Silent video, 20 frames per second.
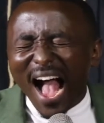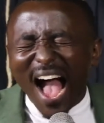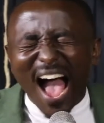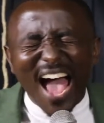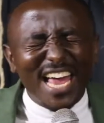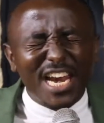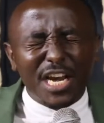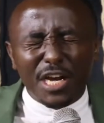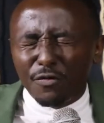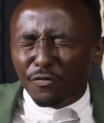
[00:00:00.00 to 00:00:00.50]

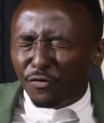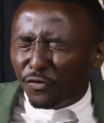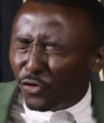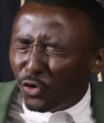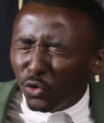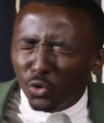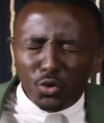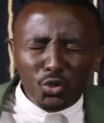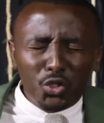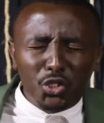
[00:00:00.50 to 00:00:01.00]
I
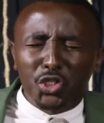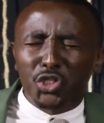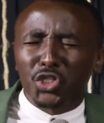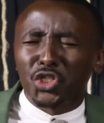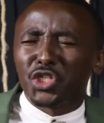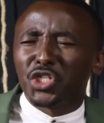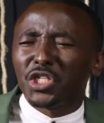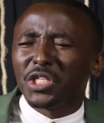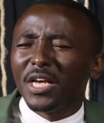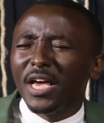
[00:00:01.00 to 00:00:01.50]

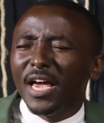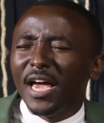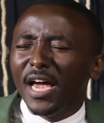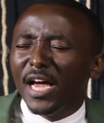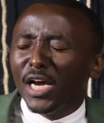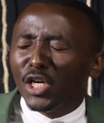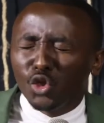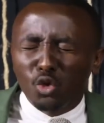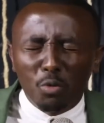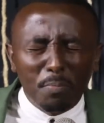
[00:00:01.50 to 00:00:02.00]
refuse
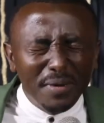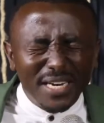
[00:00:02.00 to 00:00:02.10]
to